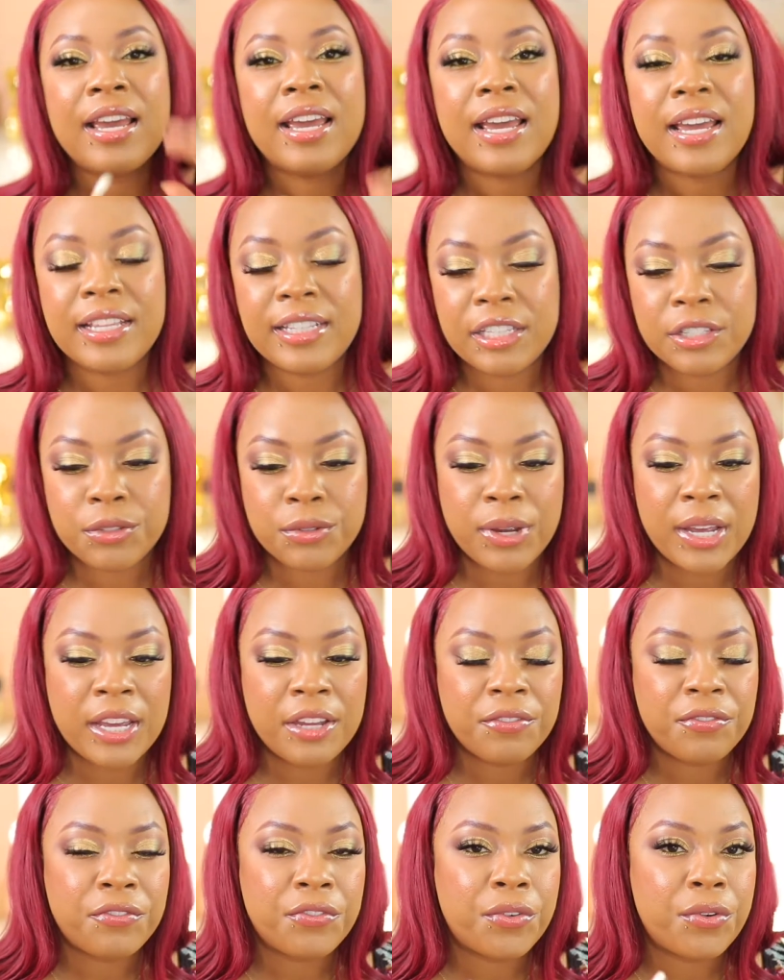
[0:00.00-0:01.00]
It's
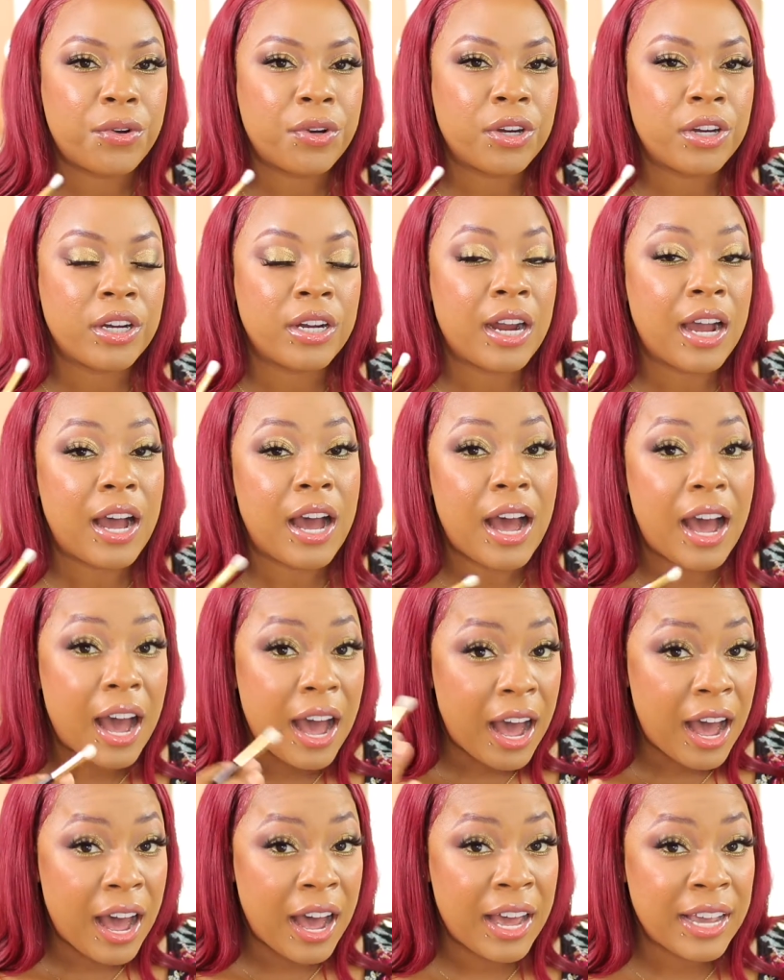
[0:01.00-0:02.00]
great for
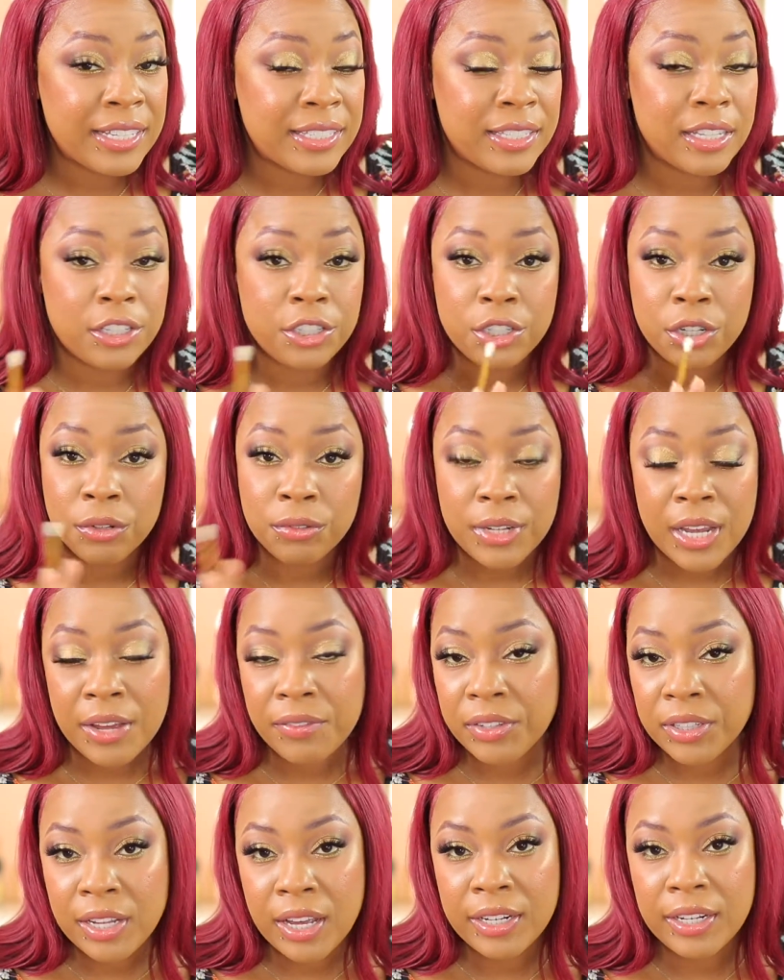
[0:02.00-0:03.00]
eyes that don't have
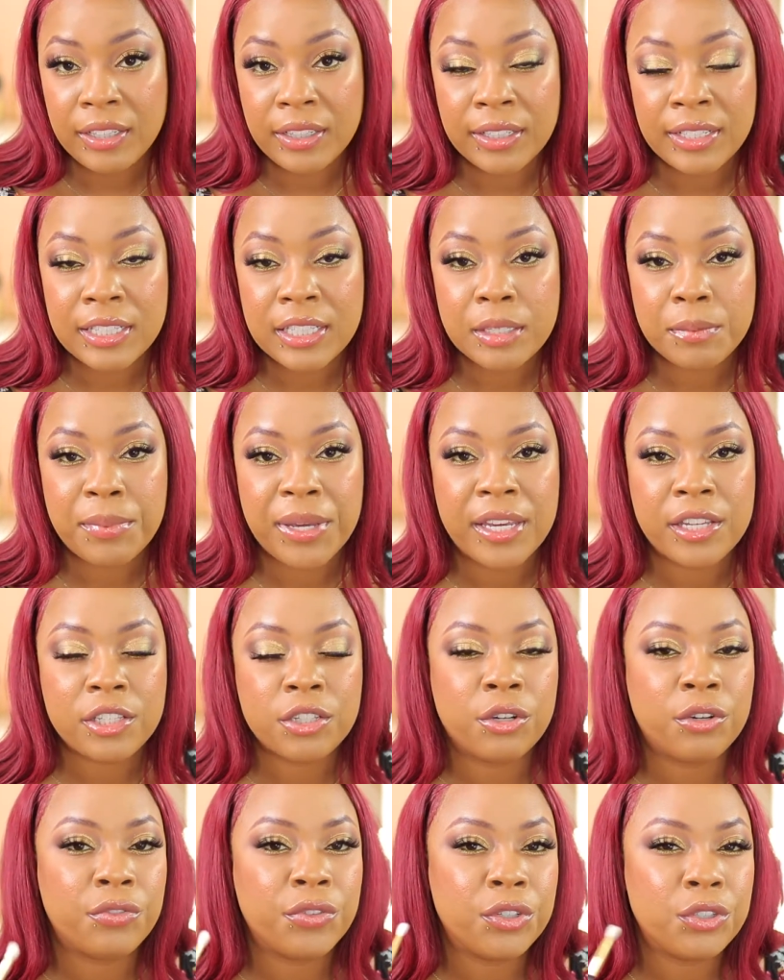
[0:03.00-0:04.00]
a lot of lid space,
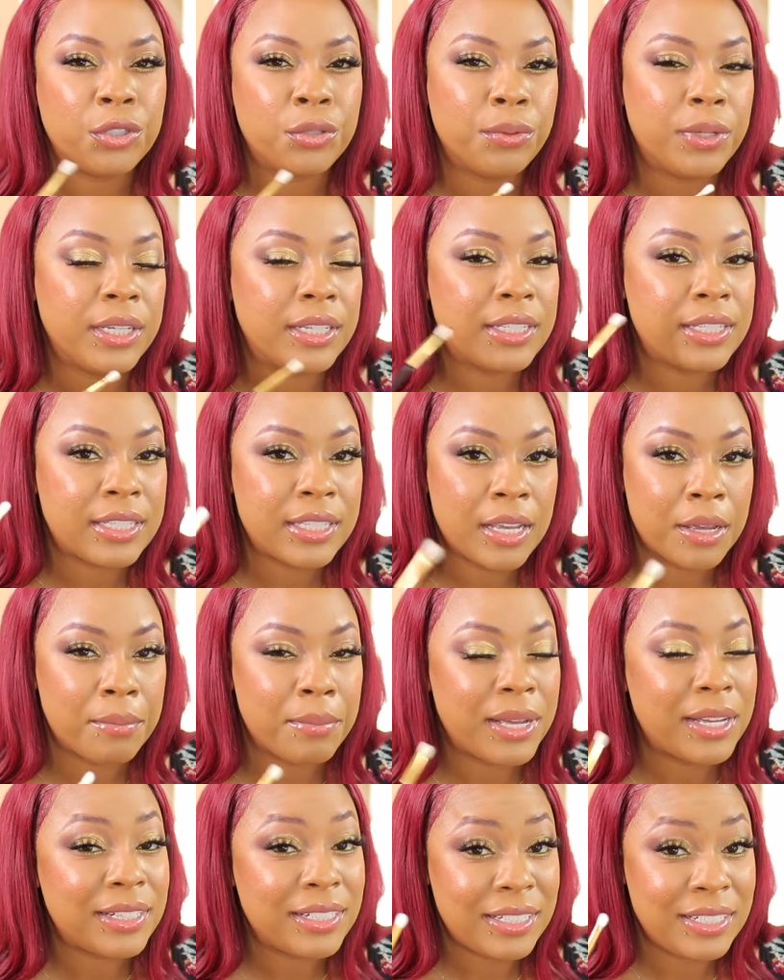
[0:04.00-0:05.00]
or if you're doing some
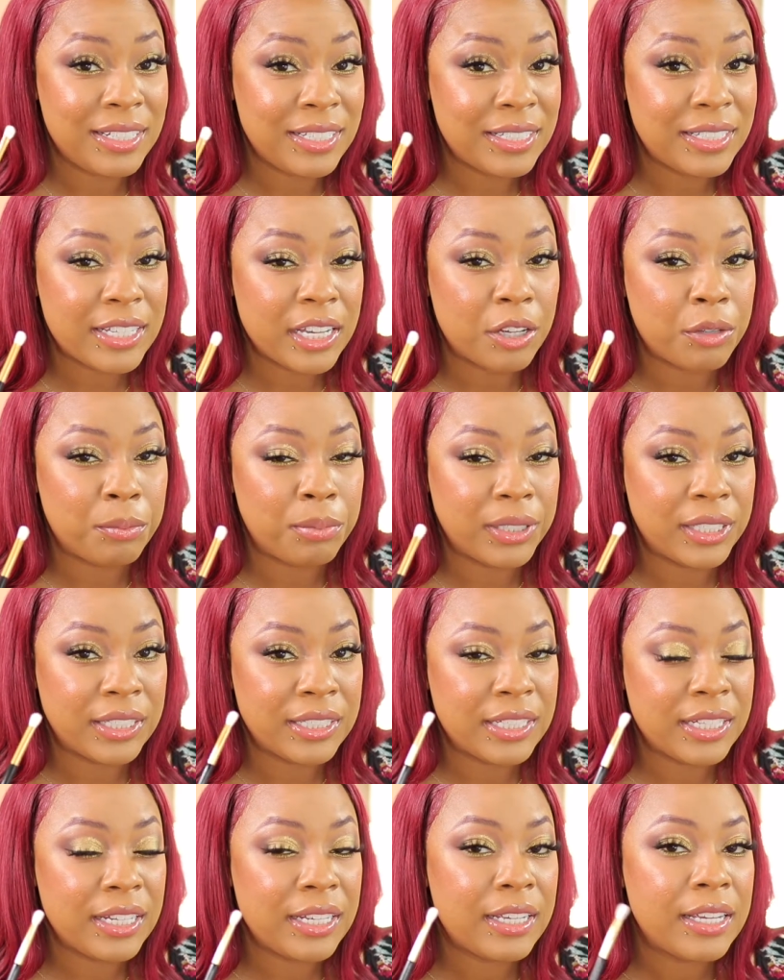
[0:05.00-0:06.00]
detail
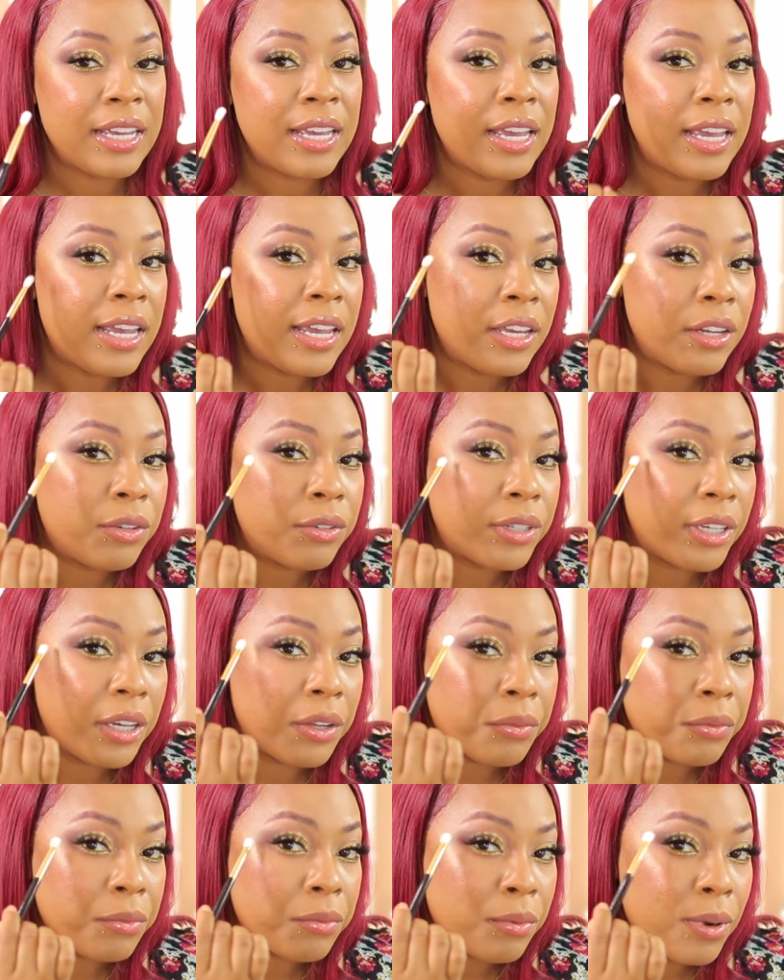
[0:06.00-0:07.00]
blending, it'll
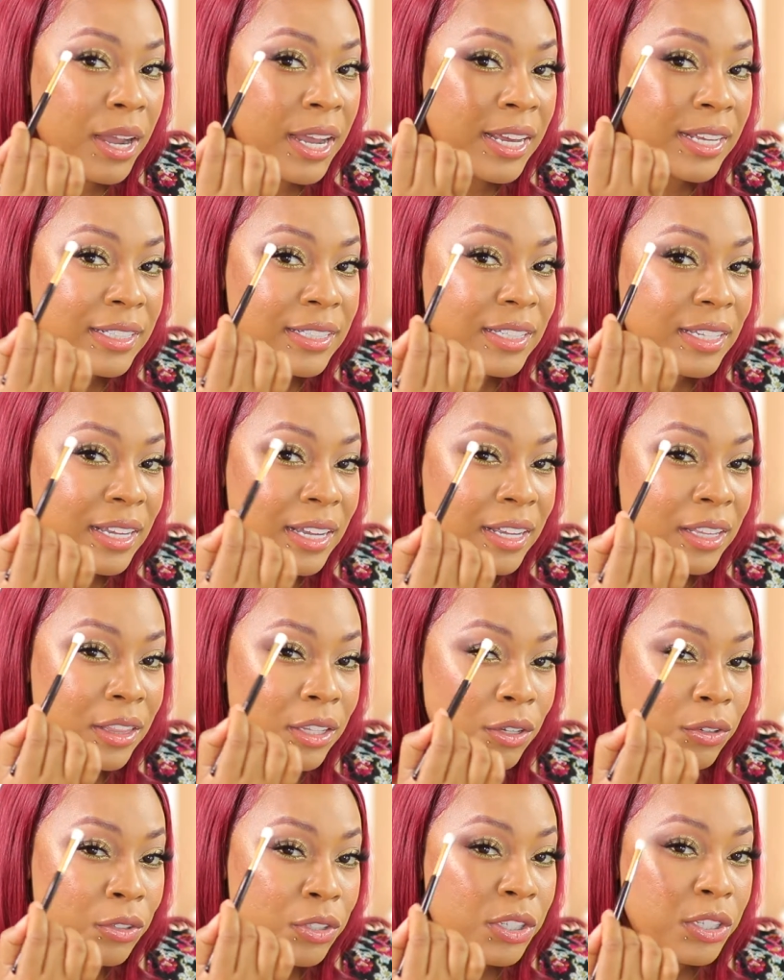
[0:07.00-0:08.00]
get right in
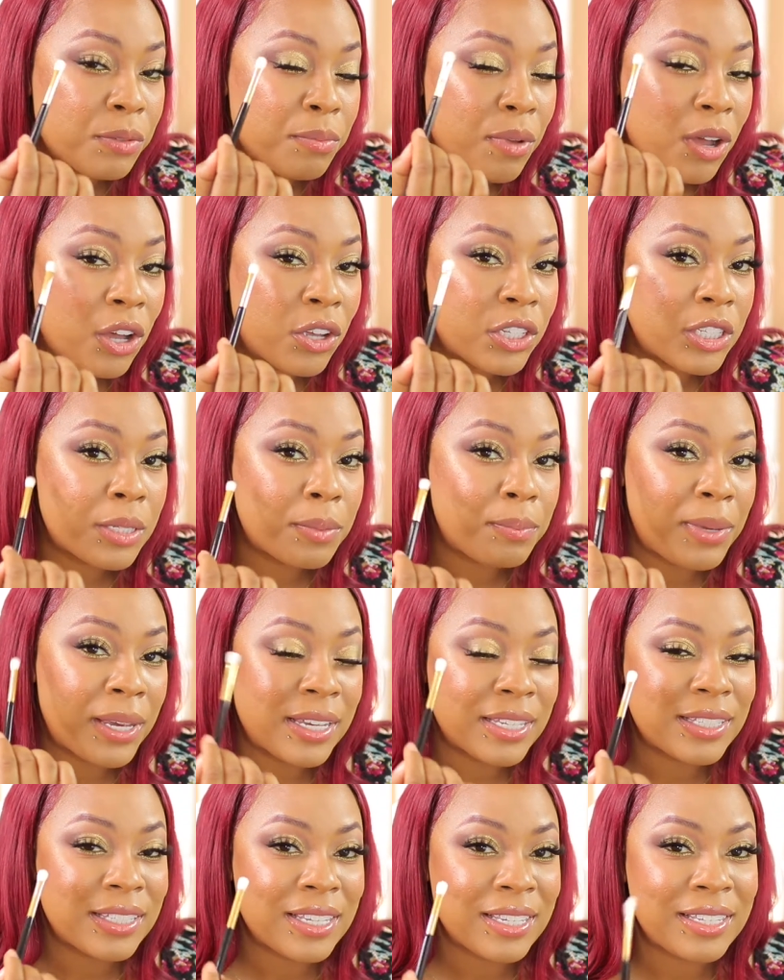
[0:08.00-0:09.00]
those small
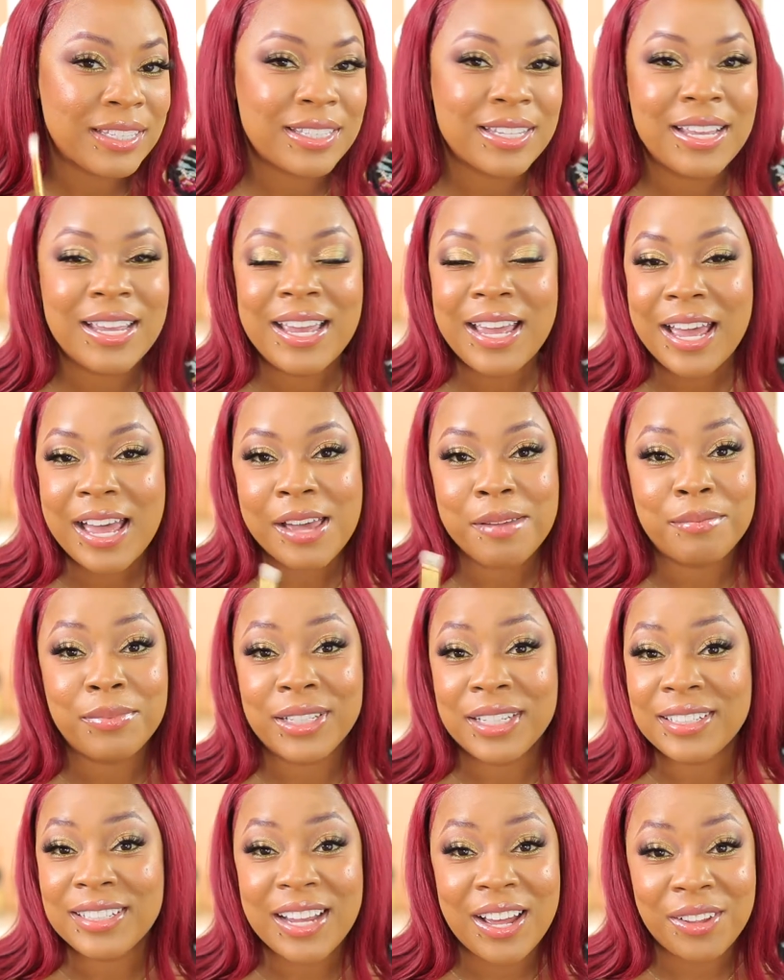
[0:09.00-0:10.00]
spaces and
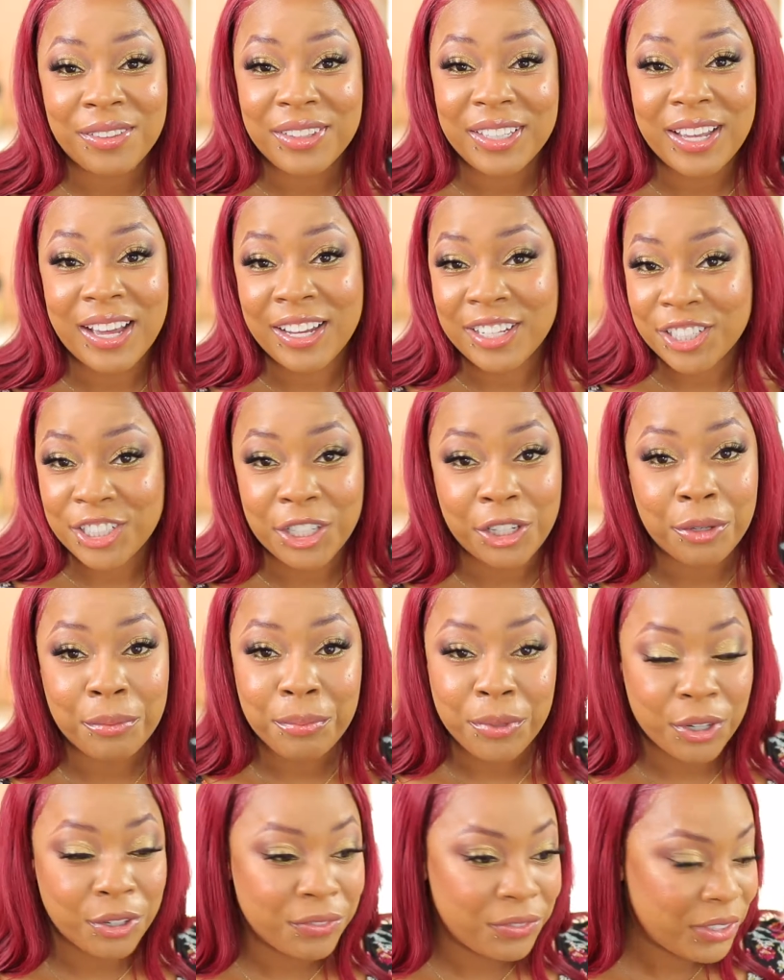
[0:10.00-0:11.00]
blend out the eyeshadow
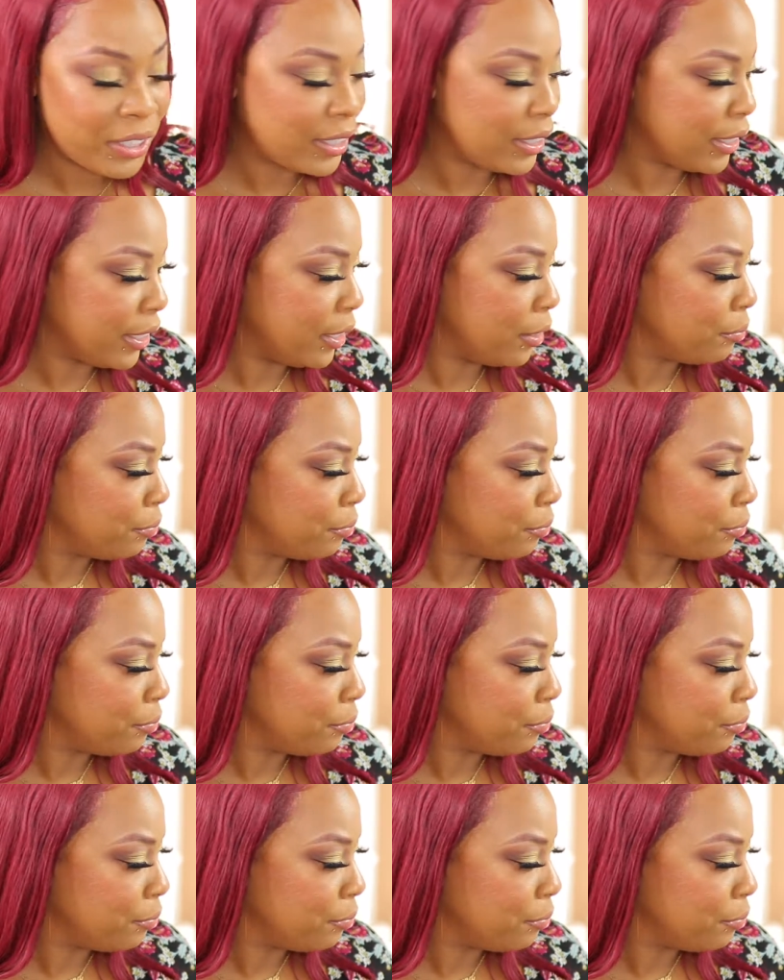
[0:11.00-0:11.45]
perfectly.